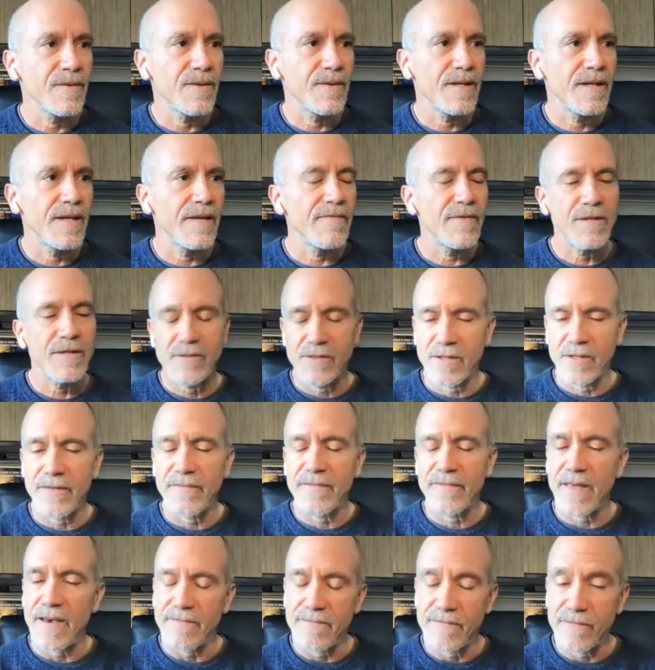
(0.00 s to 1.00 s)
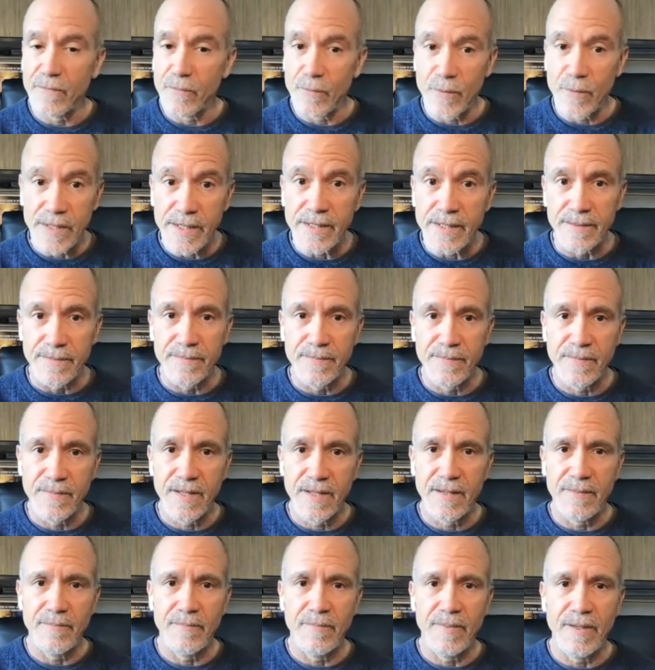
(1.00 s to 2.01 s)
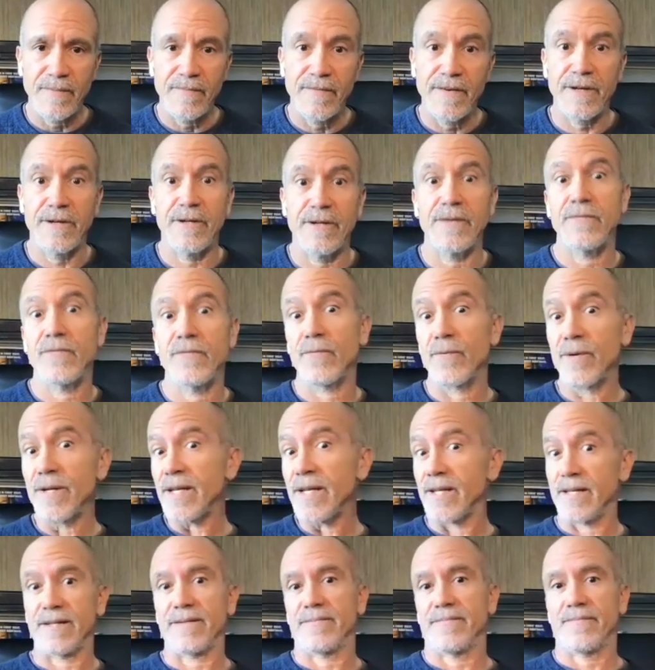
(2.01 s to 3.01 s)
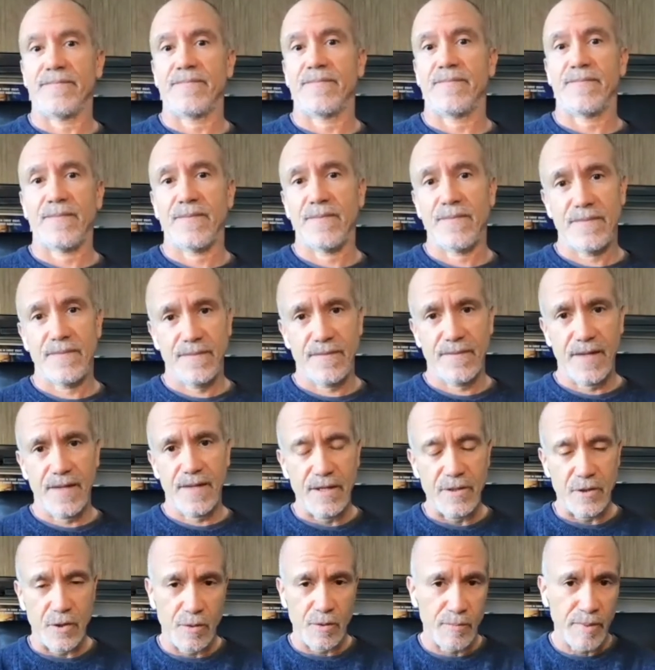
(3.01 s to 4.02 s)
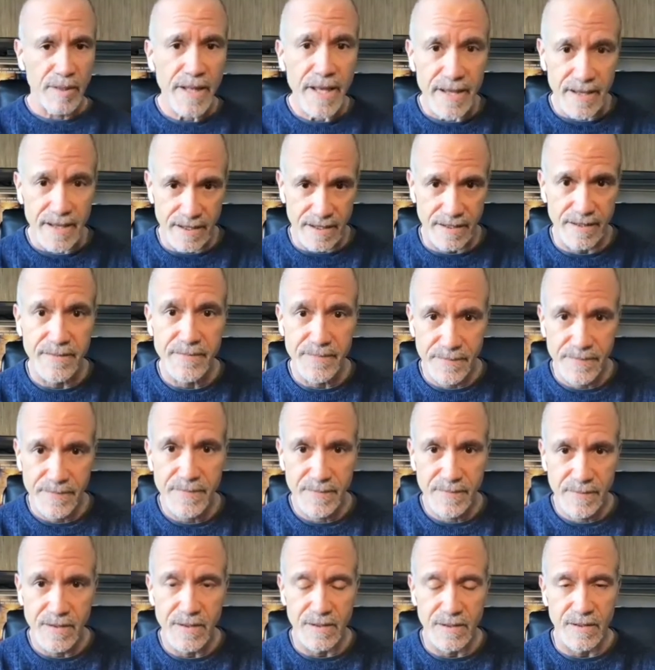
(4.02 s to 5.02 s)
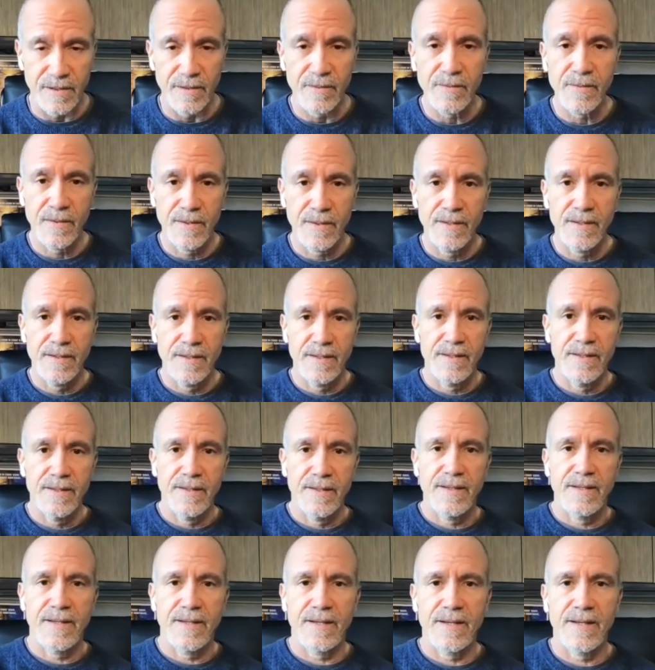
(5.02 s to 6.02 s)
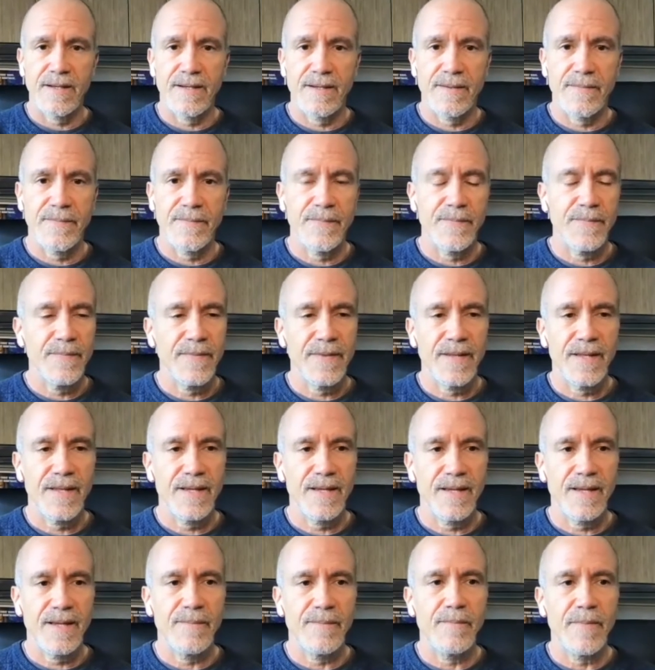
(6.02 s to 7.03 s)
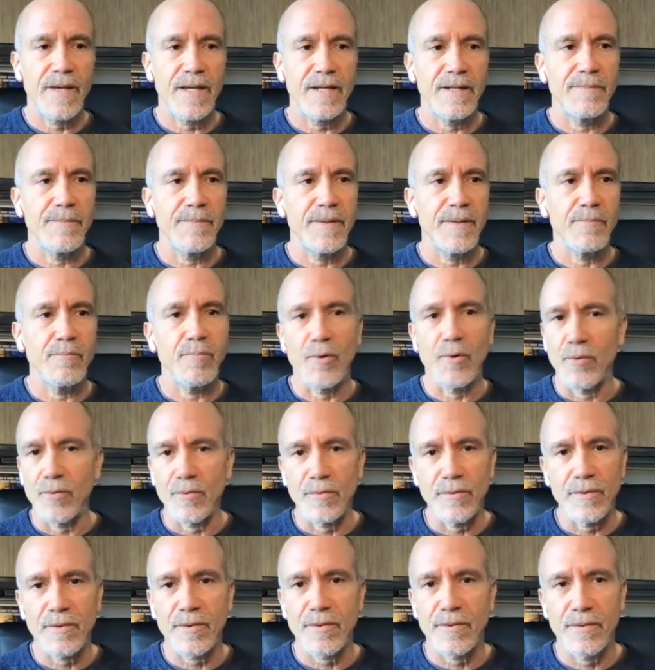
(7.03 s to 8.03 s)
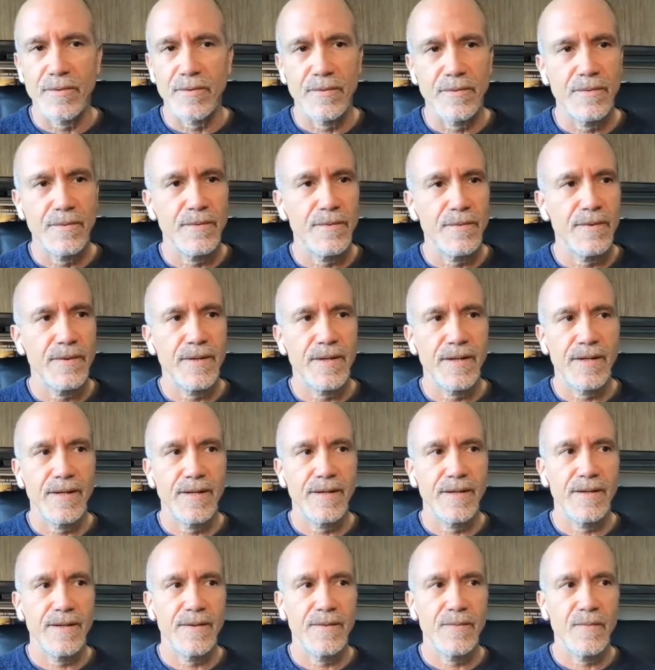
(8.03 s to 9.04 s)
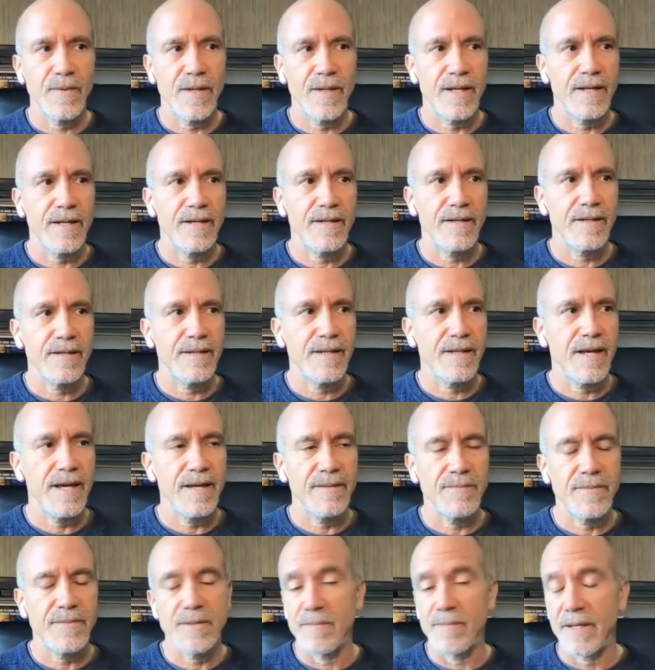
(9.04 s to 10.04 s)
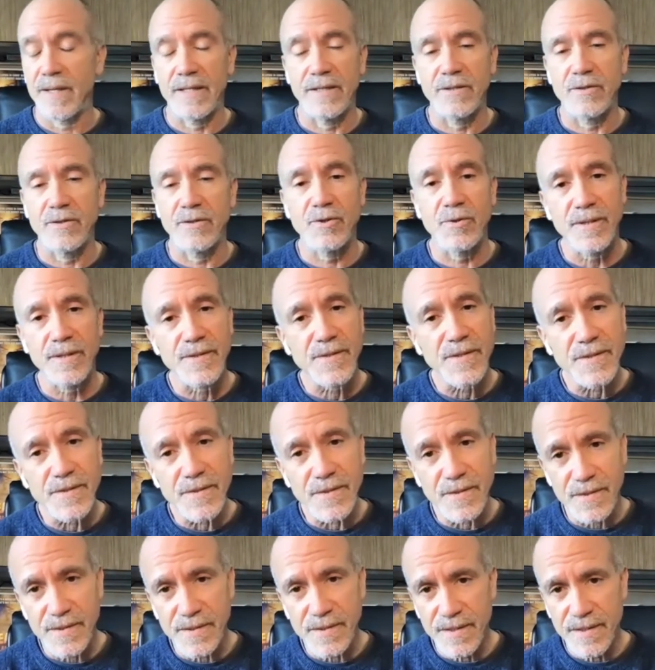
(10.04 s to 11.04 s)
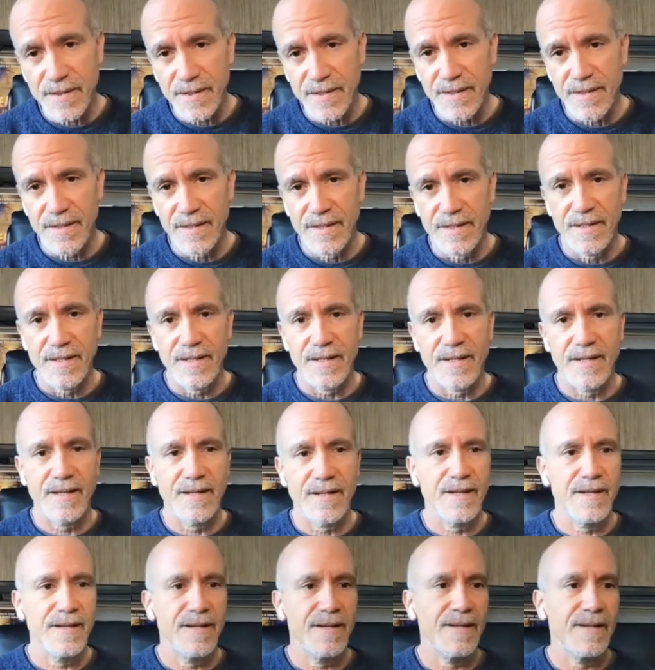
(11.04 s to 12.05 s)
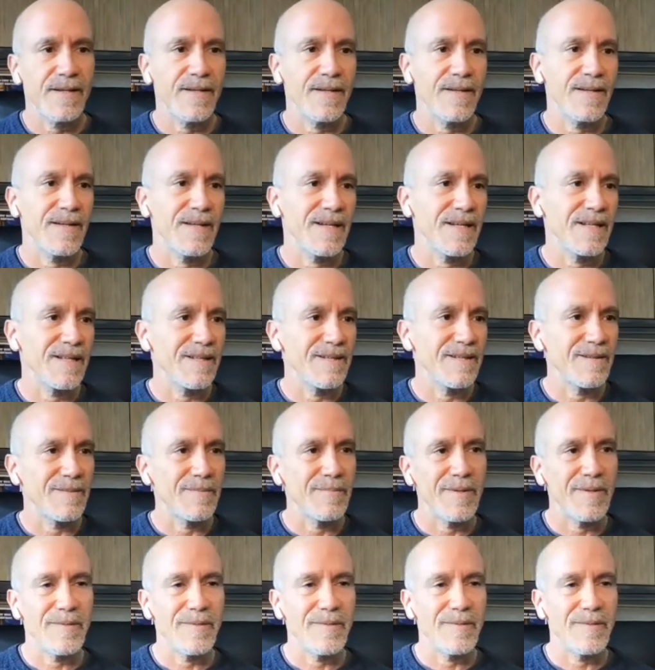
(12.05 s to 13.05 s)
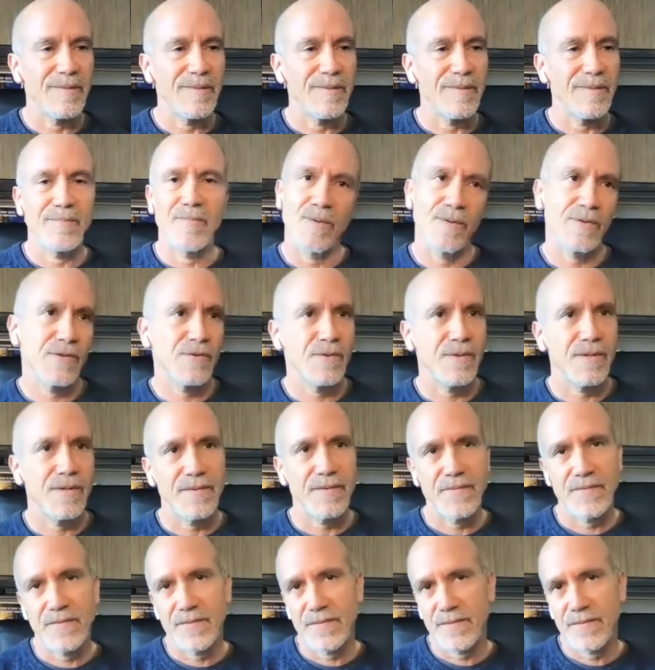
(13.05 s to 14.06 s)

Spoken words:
giving yourself that freedom can be very freeing in your playing. you know it made me bolder when it came to making choices, a little bit more sort